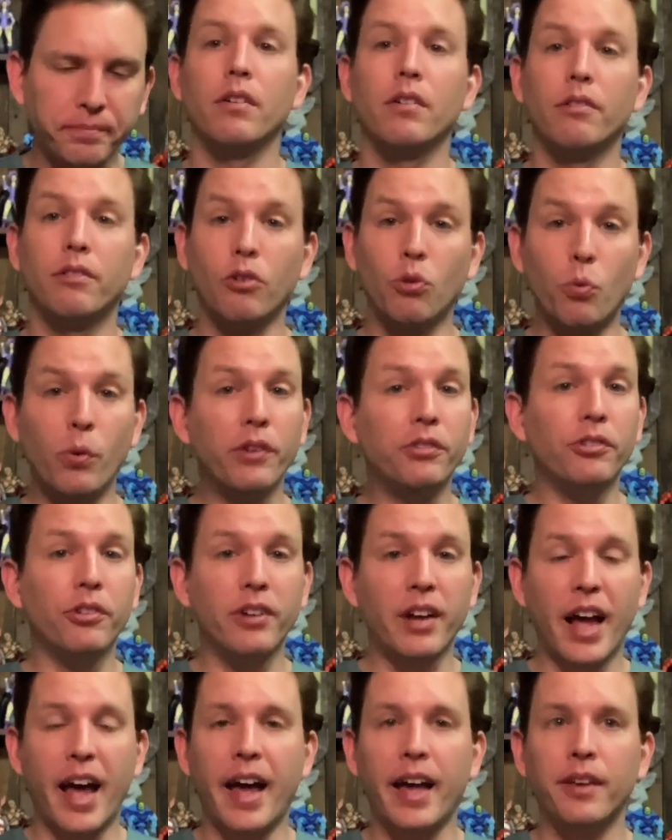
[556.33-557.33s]
The
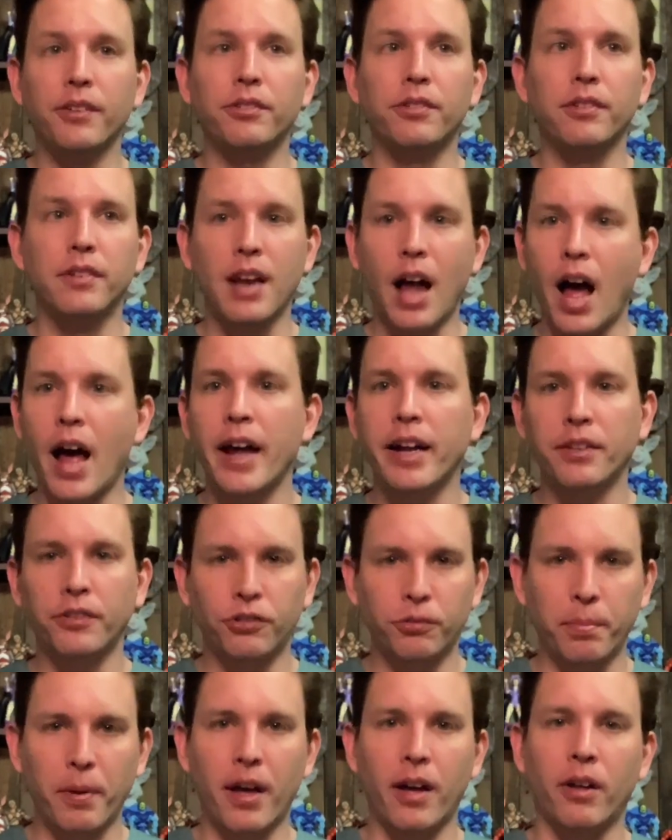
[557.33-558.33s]
wizard has 9
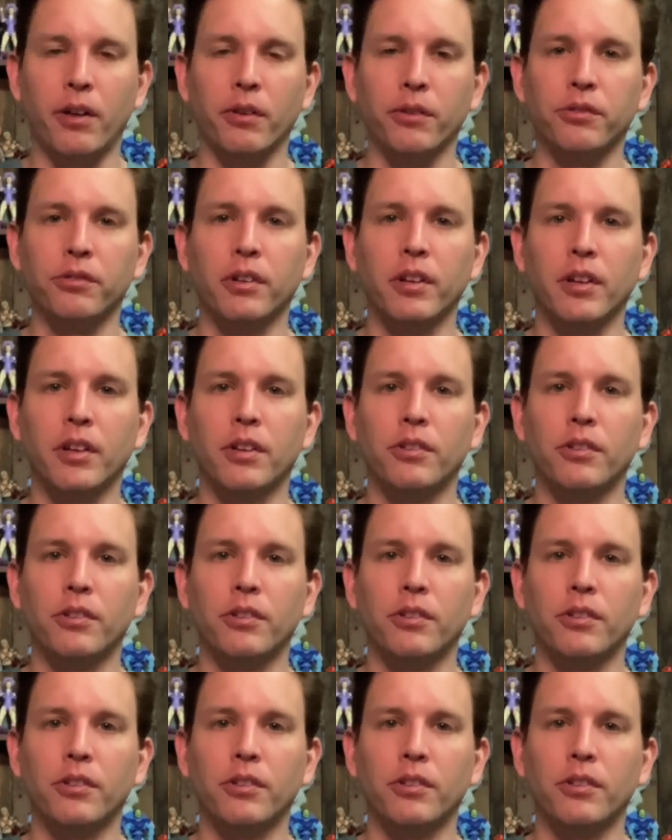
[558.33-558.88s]
spells,